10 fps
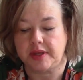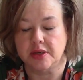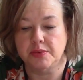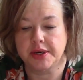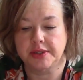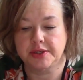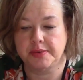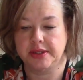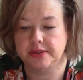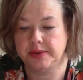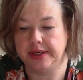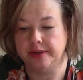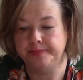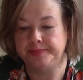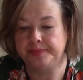We're going to start with this one
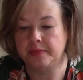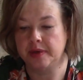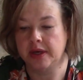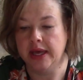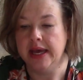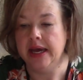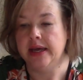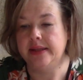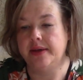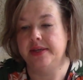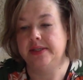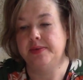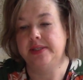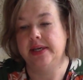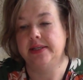here. Now this
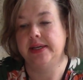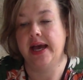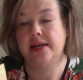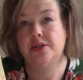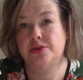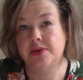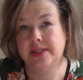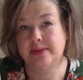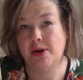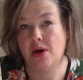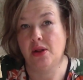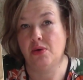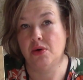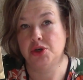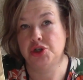one says extra small
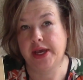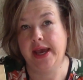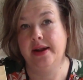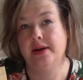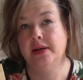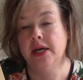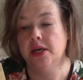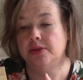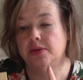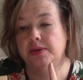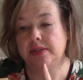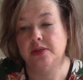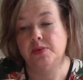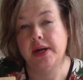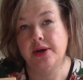orange canna. So this
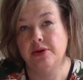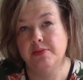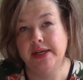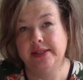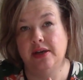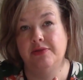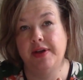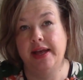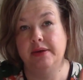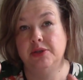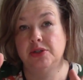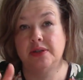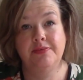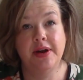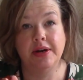is one I grew myself, and it was just
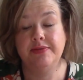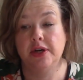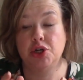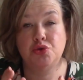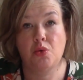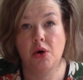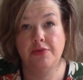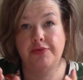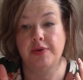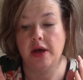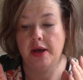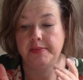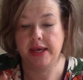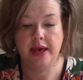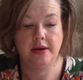a very, very dwarf
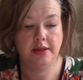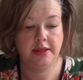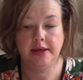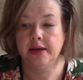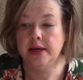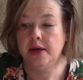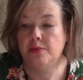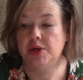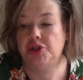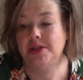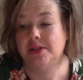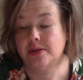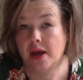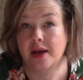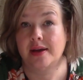canna lily, which
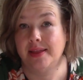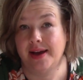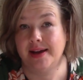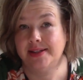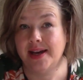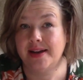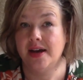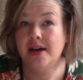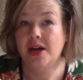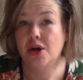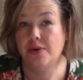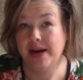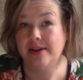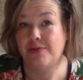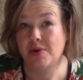is, like I said,
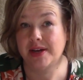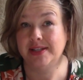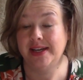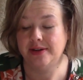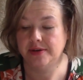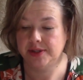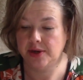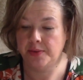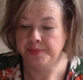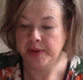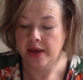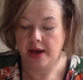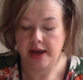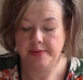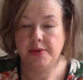great for containers. So
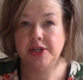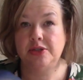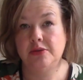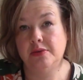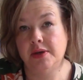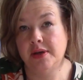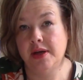I'm going to